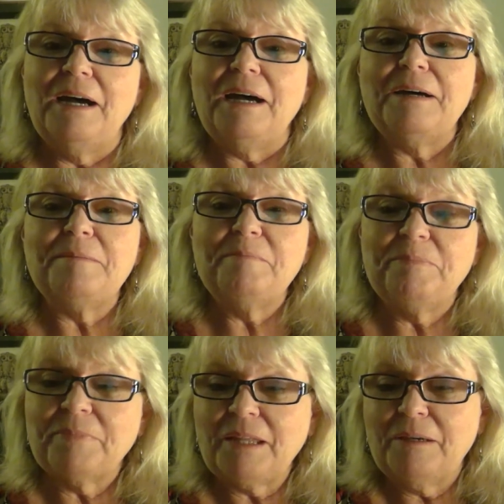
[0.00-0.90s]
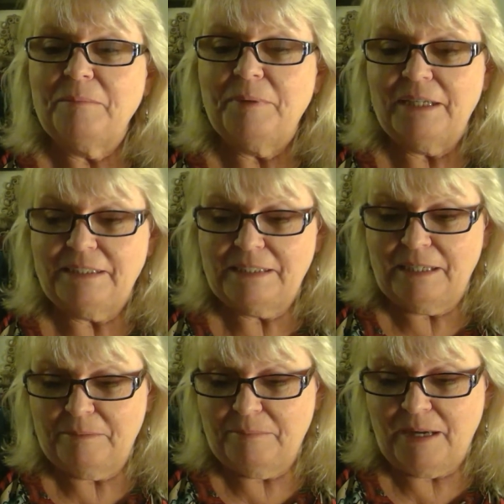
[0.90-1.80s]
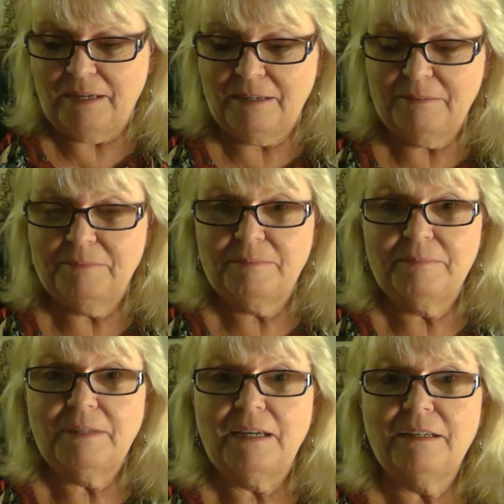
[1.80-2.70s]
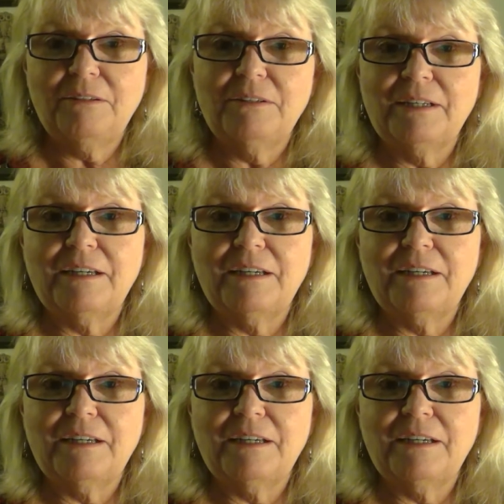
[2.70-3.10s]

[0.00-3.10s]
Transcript: But I I had a little